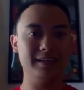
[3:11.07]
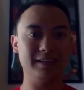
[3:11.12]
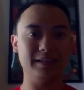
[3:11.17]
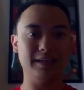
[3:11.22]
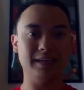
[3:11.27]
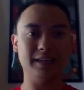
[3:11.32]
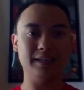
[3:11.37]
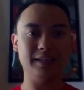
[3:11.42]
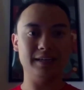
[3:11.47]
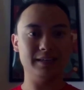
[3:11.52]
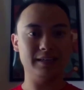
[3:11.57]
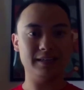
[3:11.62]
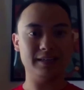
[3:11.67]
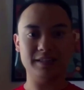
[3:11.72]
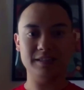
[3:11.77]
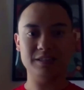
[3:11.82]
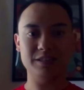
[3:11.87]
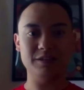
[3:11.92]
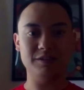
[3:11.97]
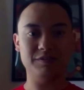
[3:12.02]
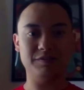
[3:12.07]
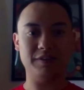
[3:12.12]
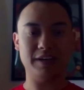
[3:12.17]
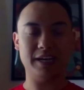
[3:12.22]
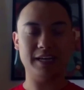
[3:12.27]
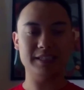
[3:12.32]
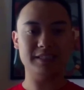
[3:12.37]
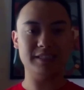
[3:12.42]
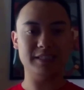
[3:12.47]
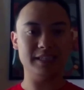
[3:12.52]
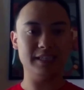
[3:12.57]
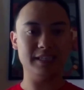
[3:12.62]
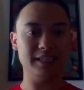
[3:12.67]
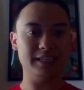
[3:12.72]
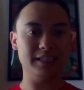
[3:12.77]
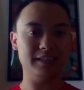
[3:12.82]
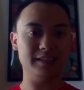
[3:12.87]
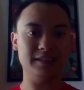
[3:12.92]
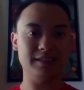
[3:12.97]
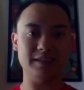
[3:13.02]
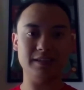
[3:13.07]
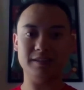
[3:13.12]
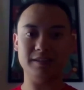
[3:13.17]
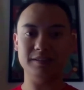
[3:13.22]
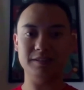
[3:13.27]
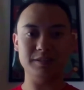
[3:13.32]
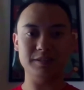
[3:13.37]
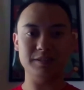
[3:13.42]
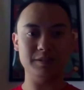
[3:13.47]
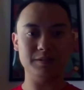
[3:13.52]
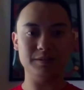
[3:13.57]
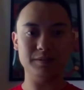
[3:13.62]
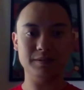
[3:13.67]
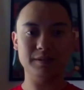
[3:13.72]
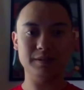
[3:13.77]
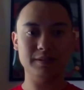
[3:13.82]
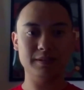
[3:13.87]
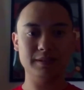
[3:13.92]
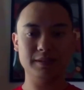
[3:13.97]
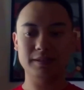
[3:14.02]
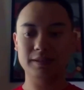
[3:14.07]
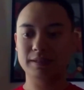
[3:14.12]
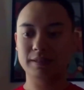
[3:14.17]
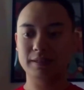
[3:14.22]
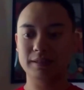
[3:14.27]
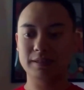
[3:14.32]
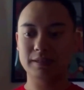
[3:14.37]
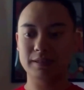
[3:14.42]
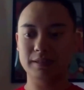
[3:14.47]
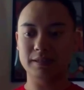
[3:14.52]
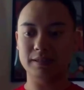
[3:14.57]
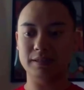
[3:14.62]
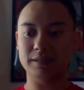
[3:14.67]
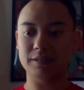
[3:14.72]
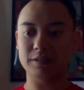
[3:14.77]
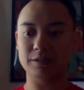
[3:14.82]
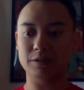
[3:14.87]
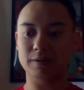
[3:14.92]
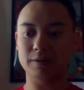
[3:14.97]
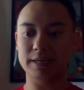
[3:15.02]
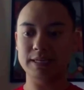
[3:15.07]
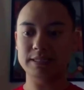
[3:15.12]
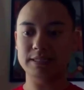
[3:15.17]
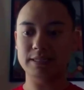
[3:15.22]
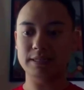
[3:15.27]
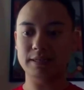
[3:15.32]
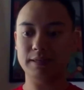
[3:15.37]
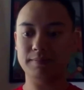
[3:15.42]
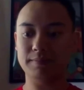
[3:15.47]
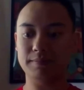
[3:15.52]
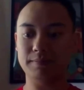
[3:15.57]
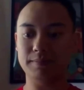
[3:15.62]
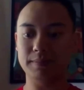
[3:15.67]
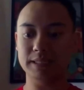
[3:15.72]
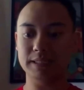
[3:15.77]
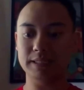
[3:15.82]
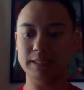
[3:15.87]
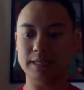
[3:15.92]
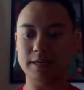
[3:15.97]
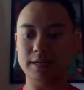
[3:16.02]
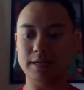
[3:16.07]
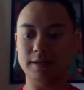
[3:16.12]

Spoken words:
Nothing too fancy, nothing too crazy, but